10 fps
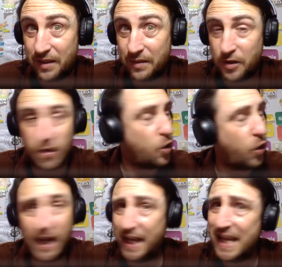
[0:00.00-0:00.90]
not
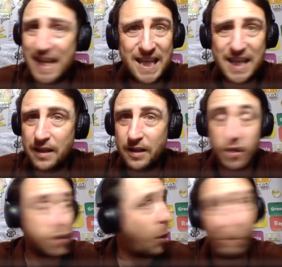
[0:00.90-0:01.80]
he,
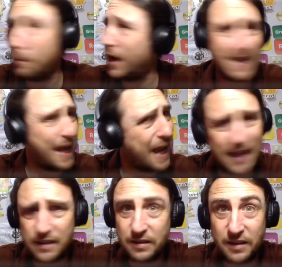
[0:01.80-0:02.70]
not my dad,
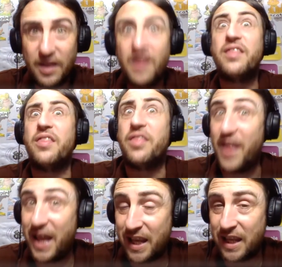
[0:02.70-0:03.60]

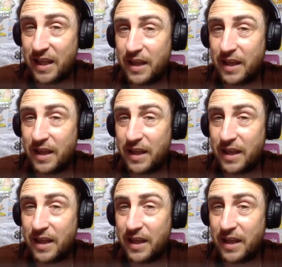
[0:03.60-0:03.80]
they